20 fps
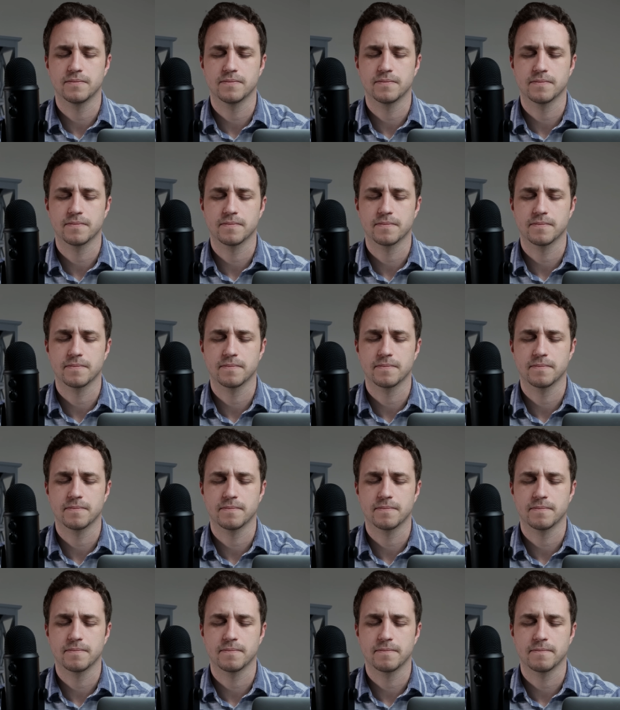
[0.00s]

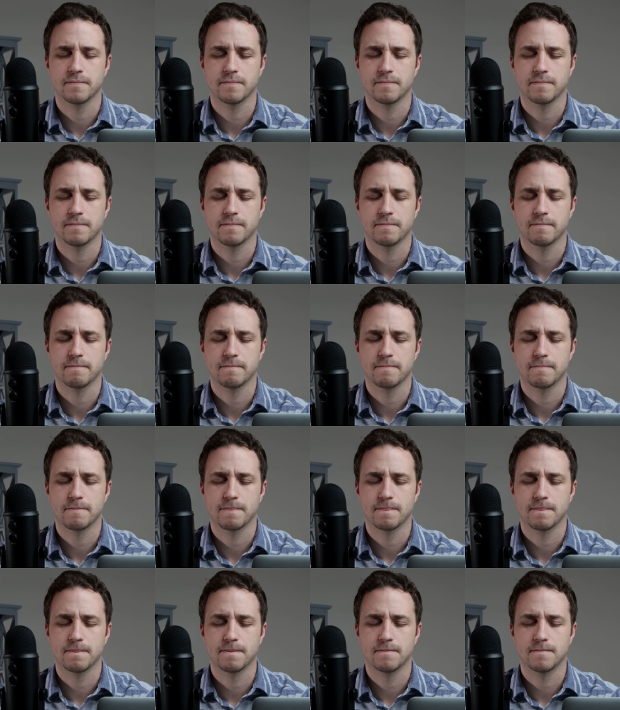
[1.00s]

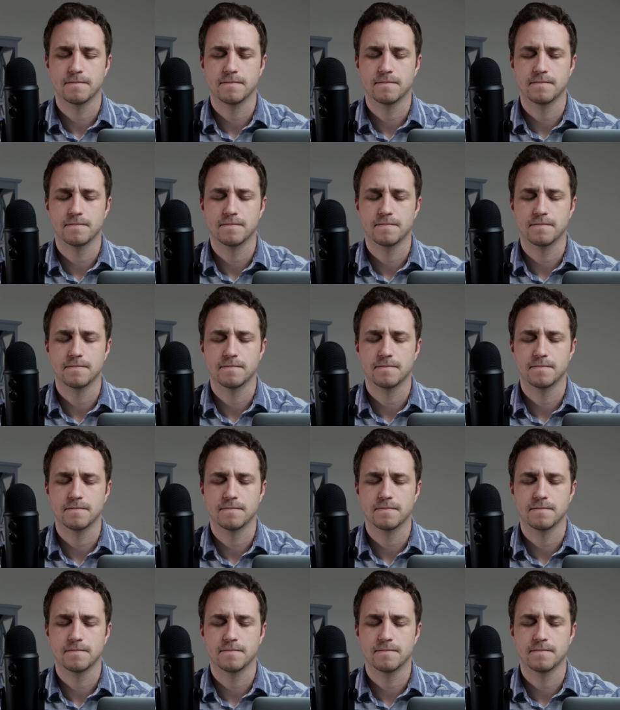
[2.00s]
(silence)